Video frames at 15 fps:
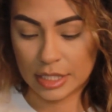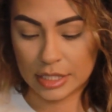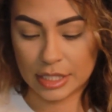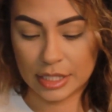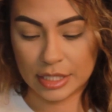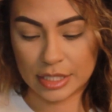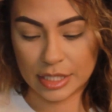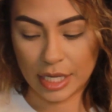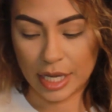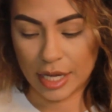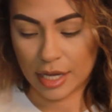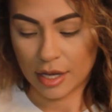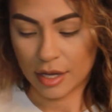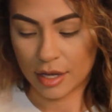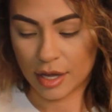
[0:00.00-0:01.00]

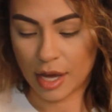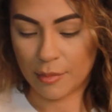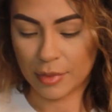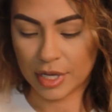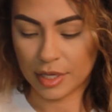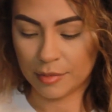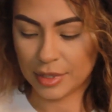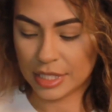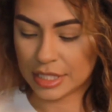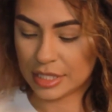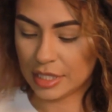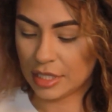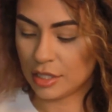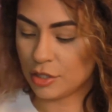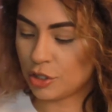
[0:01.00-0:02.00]
today I'm gonna be
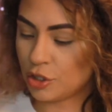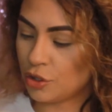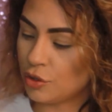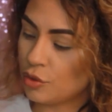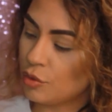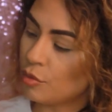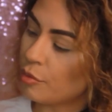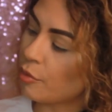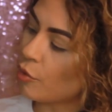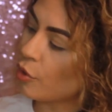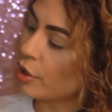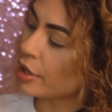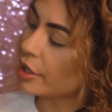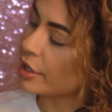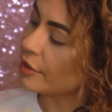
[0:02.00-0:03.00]
sticking to
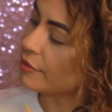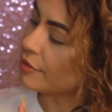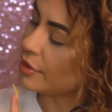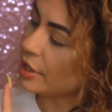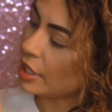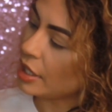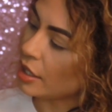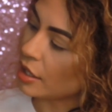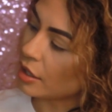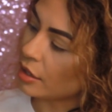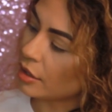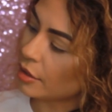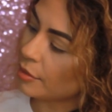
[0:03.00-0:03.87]
more of the